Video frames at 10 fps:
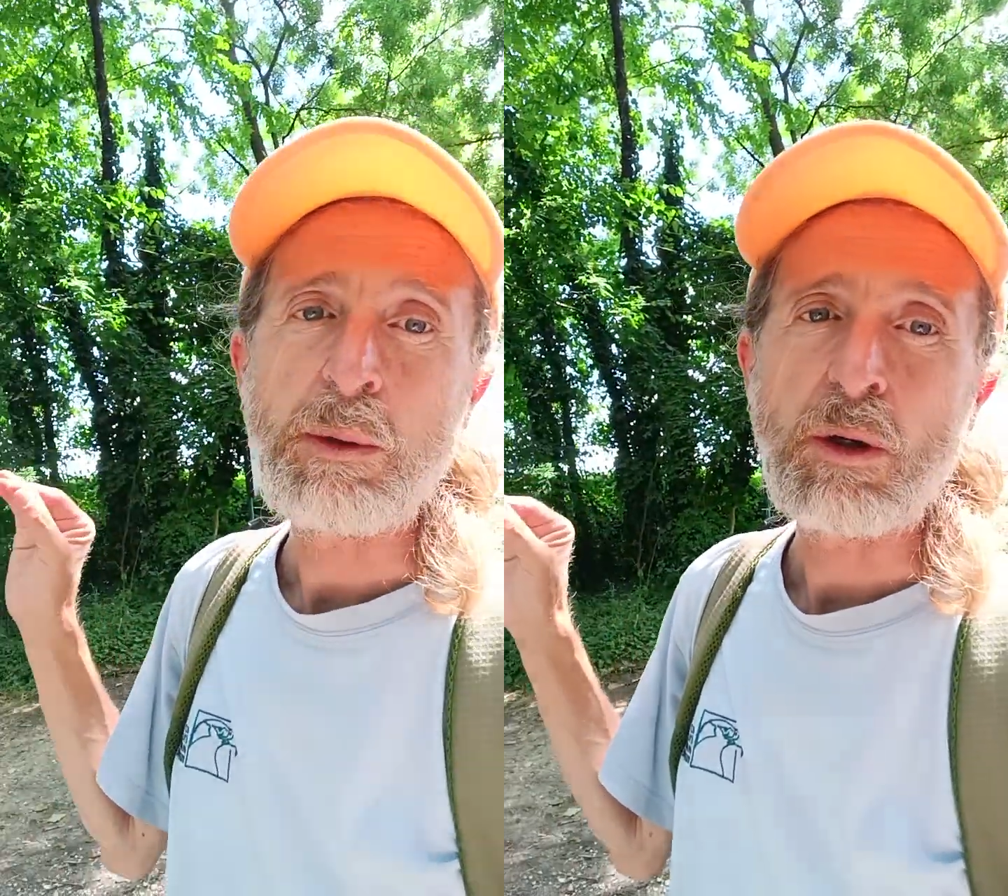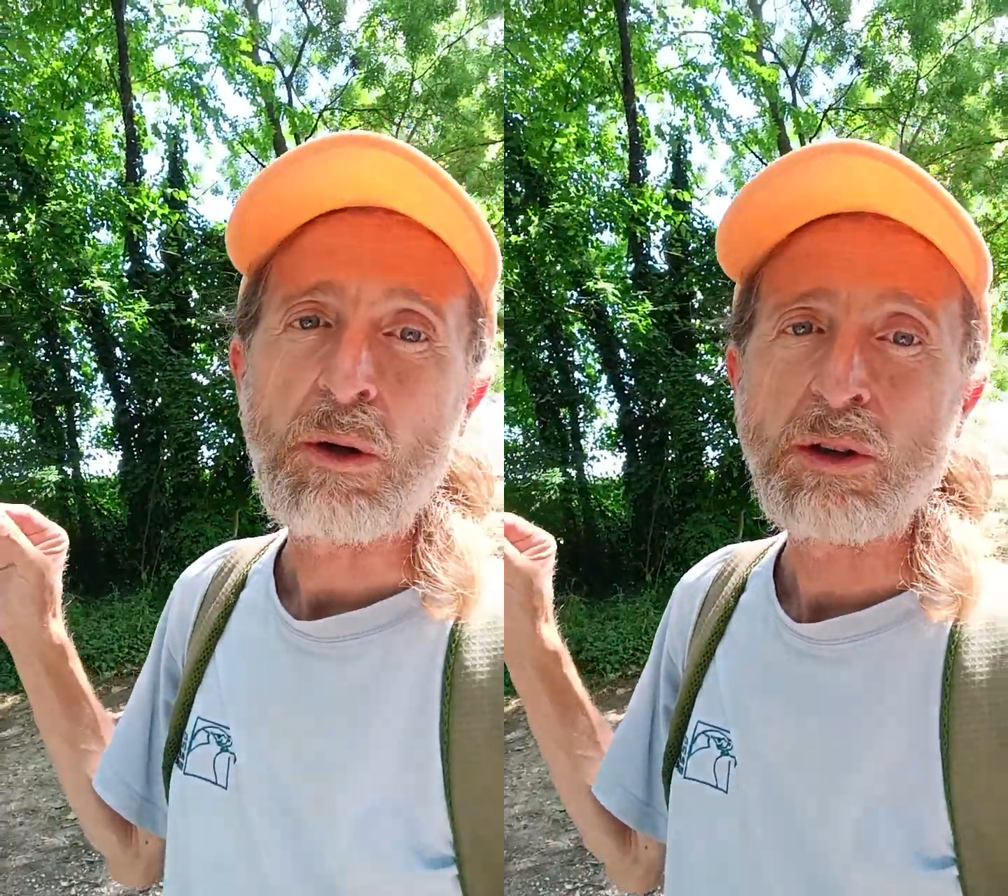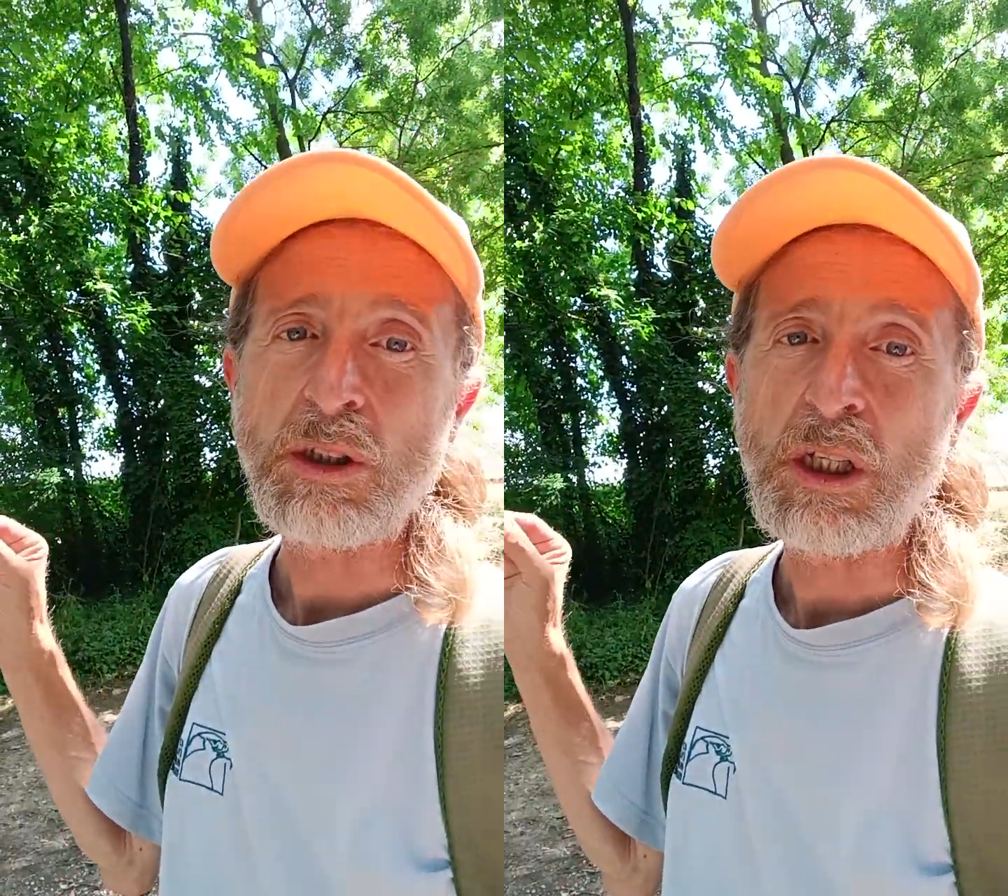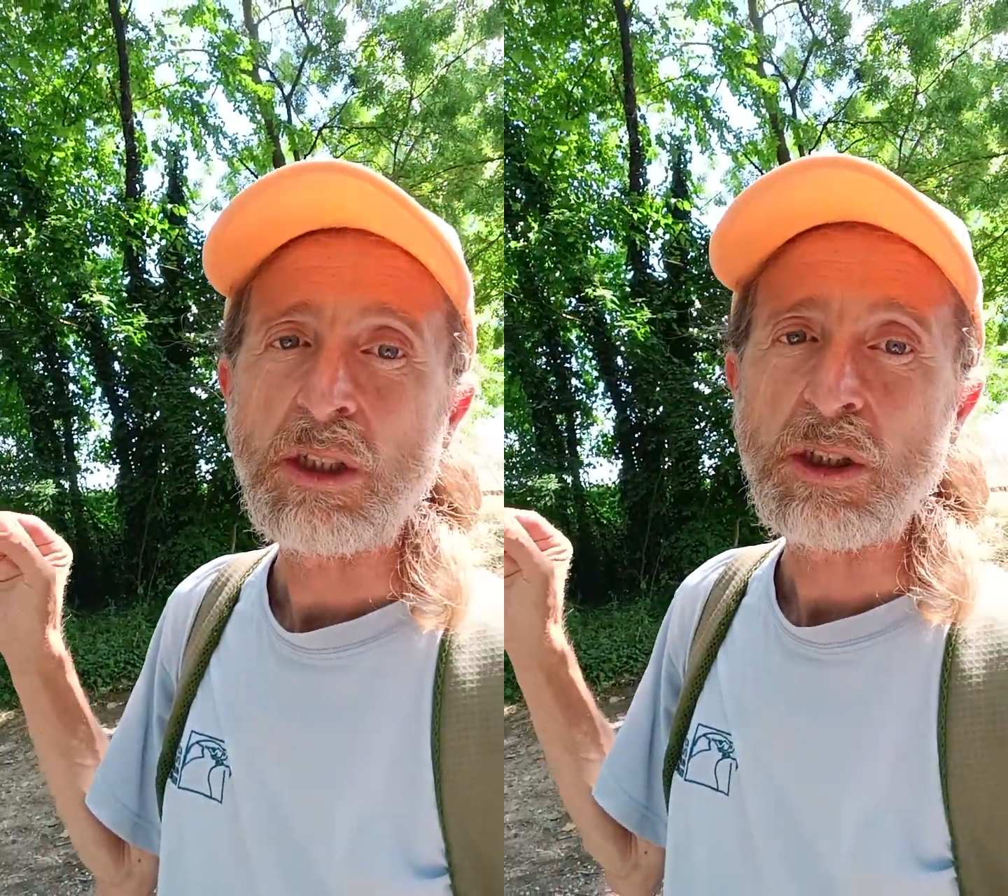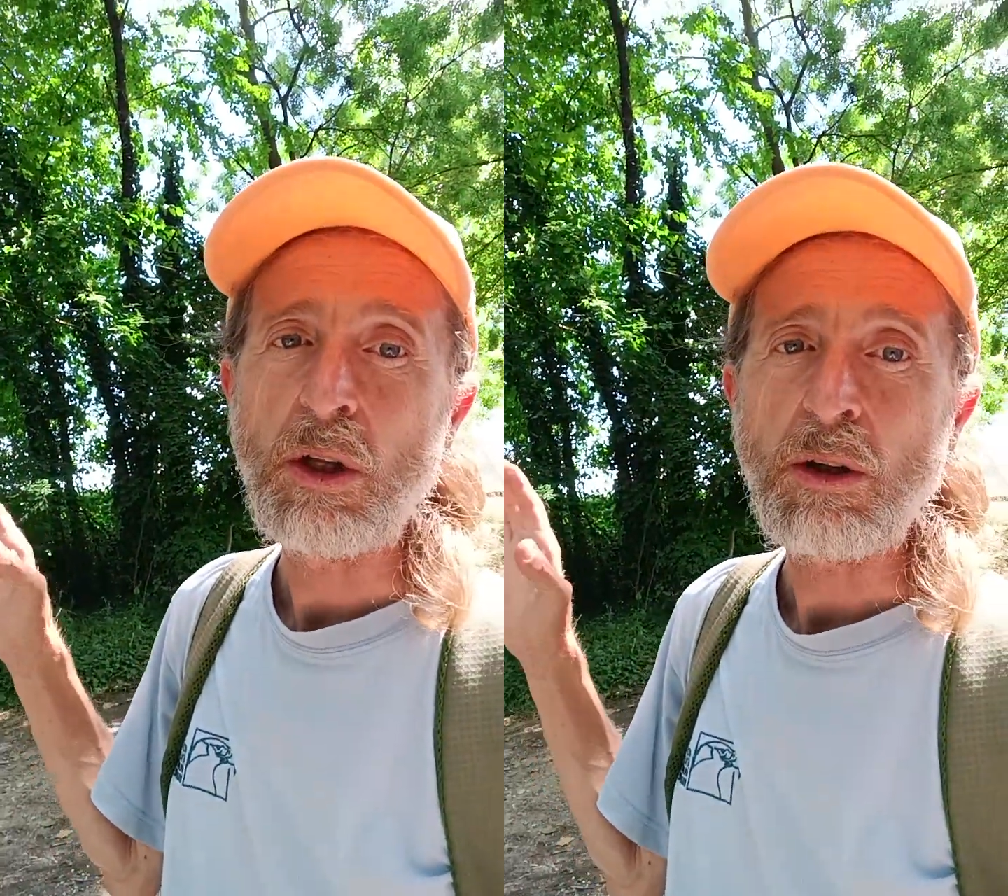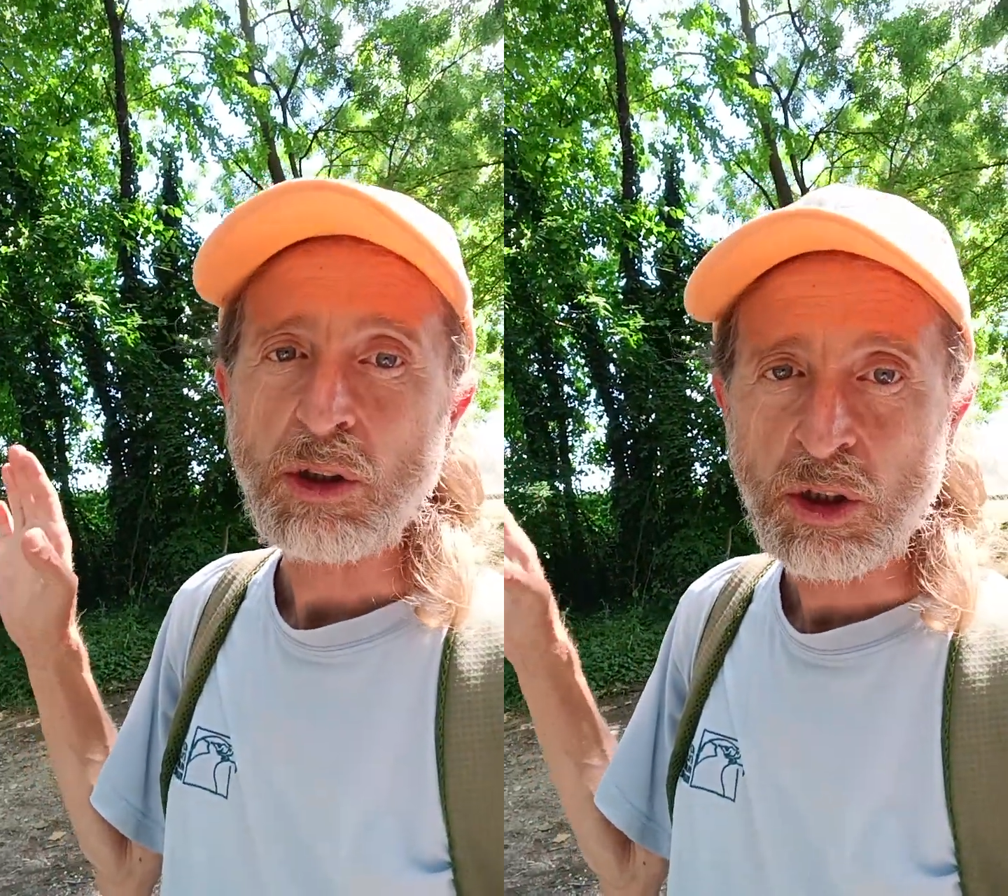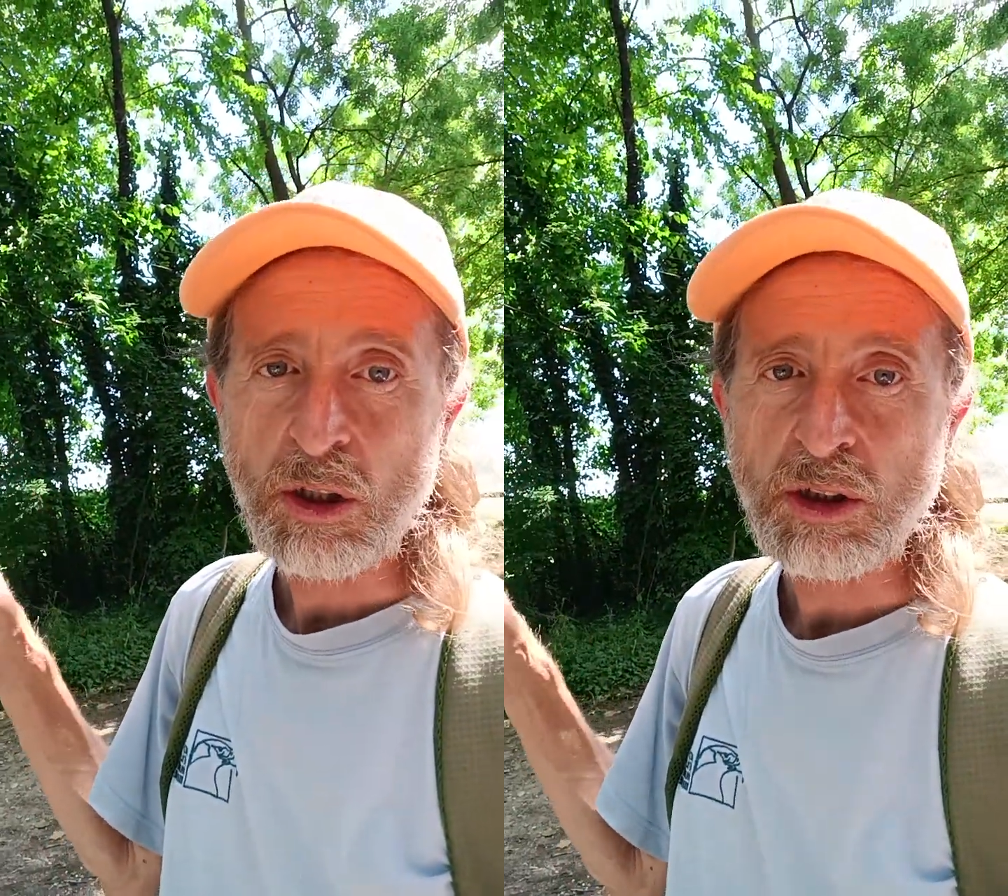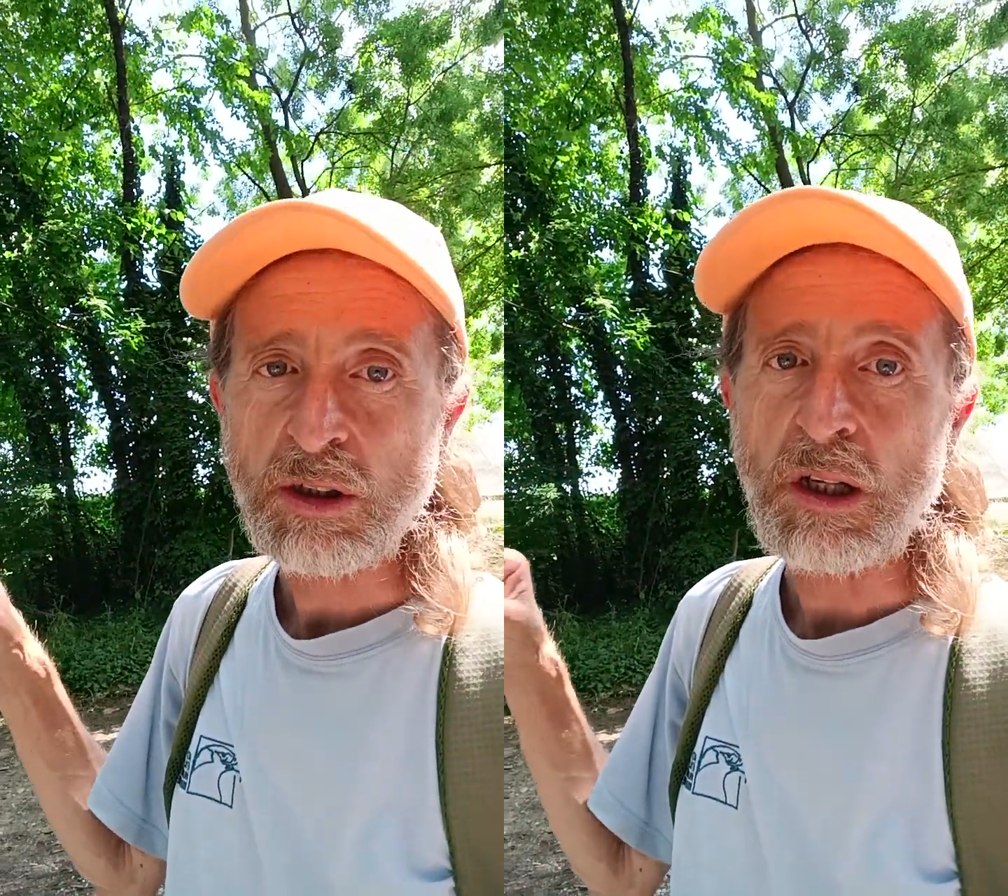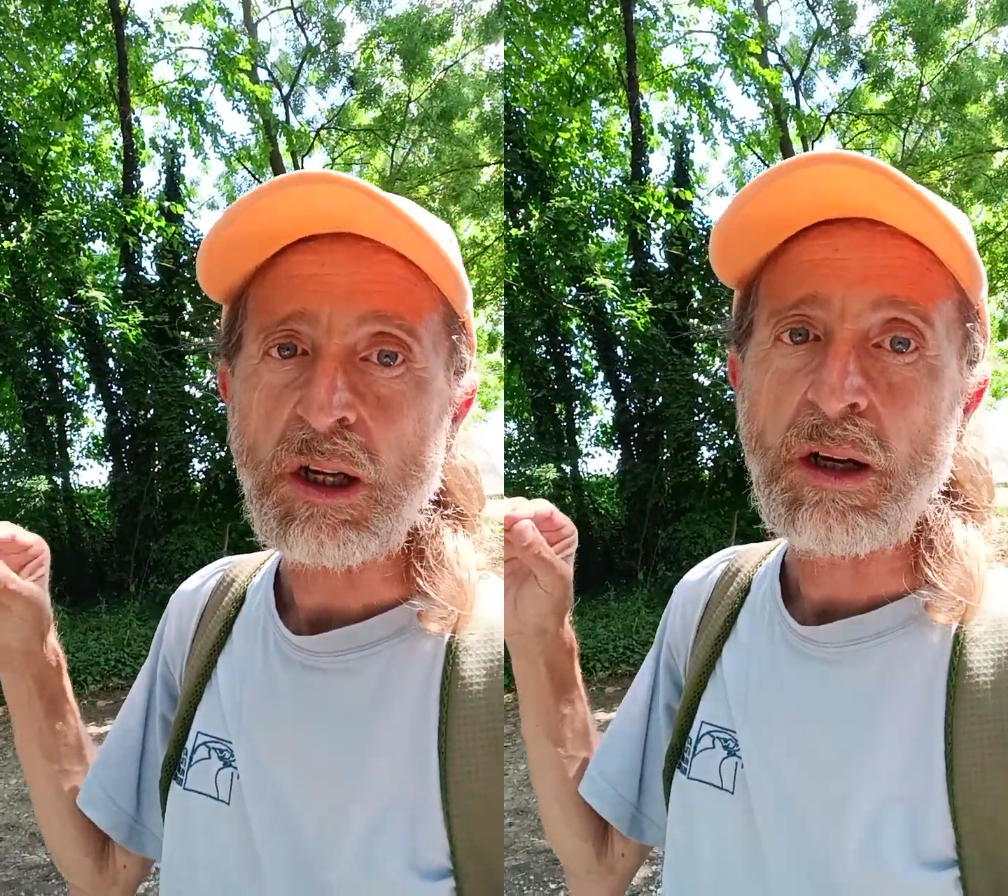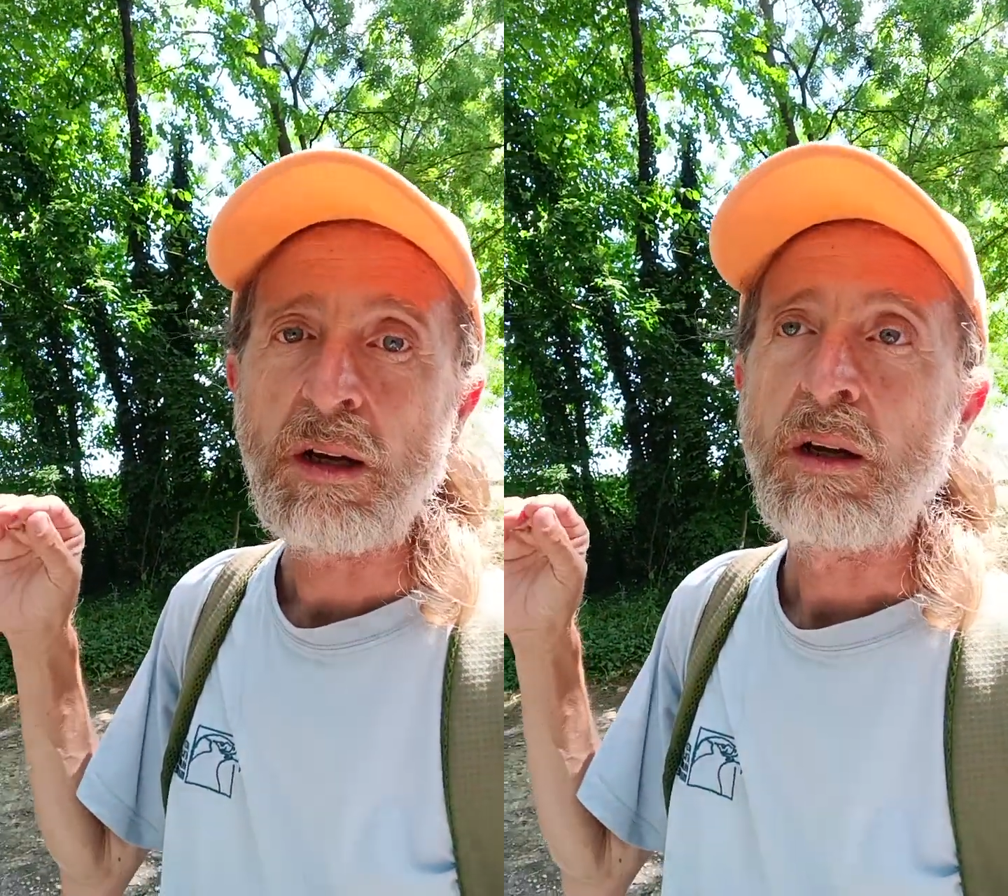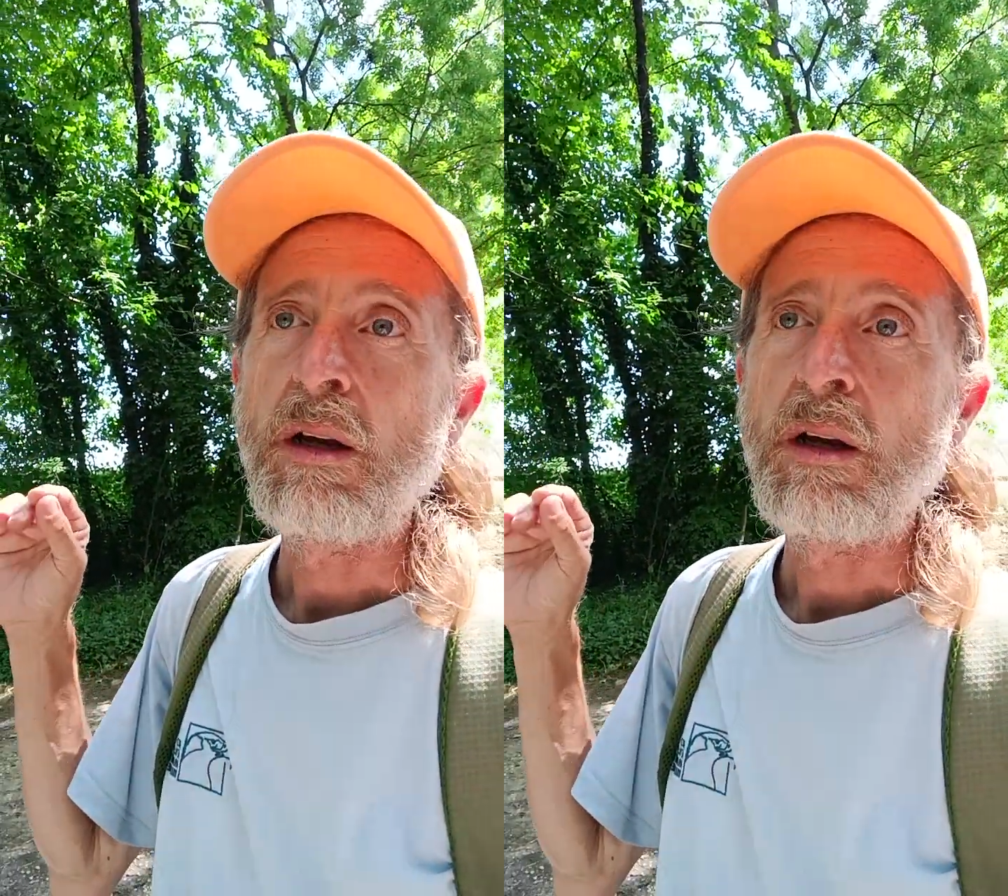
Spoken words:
because it's not just a